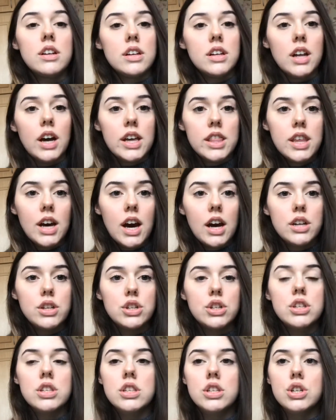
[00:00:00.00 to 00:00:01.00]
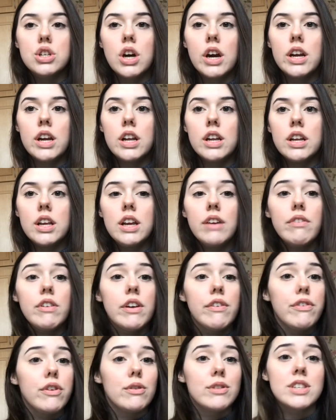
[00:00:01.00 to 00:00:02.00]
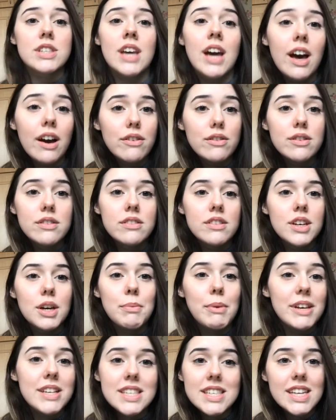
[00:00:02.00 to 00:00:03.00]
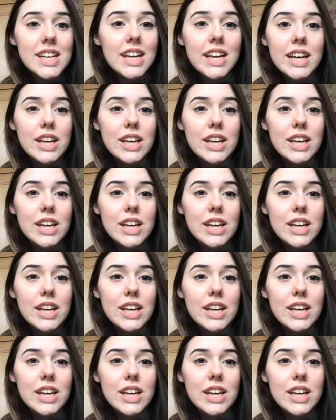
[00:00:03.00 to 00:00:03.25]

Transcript: like that, just to try and, even if you sound a bit silly,